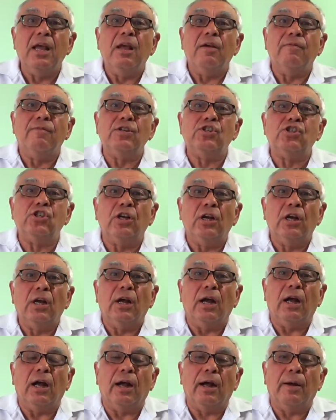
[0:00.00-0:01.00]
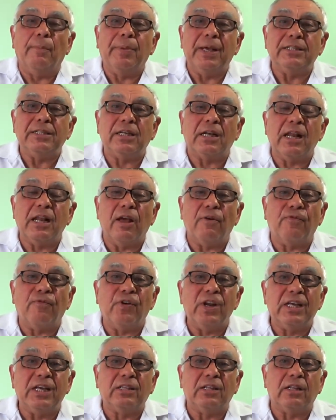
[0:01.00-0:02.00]
which uh, basically
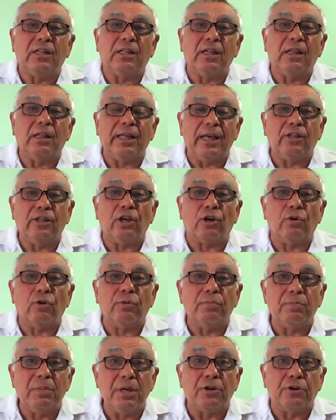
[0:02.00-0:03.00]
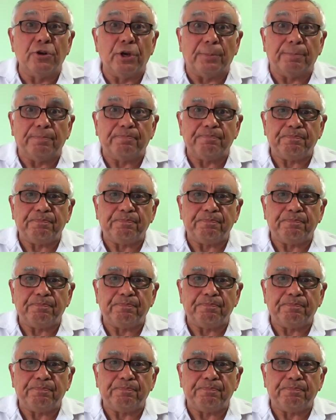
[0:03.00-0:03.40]
afflicted later on Miriam.